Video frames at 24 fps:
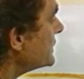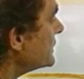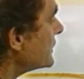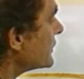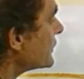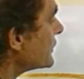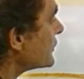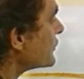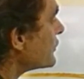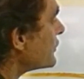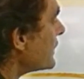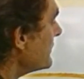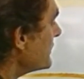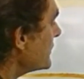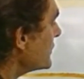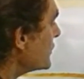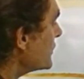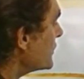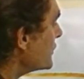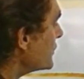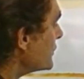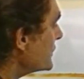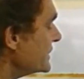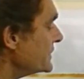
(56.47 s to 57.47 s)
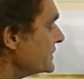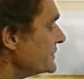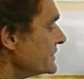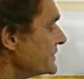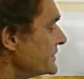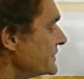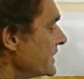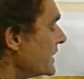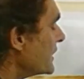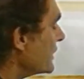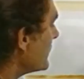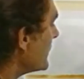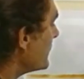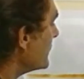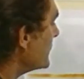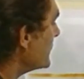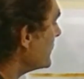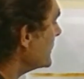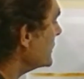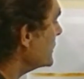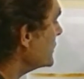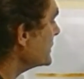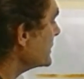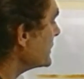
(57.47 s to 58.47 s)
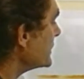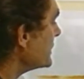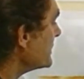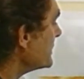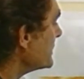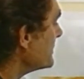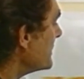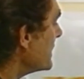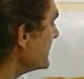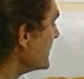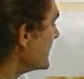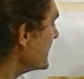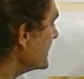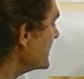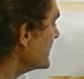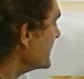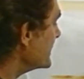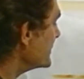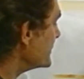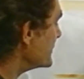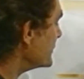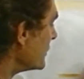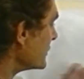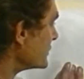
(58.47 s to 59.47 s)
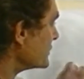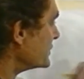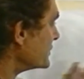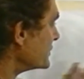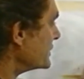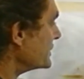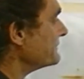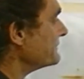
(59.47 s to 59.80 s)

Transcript: The chrome green is the only one we're using at the moment that is toxic.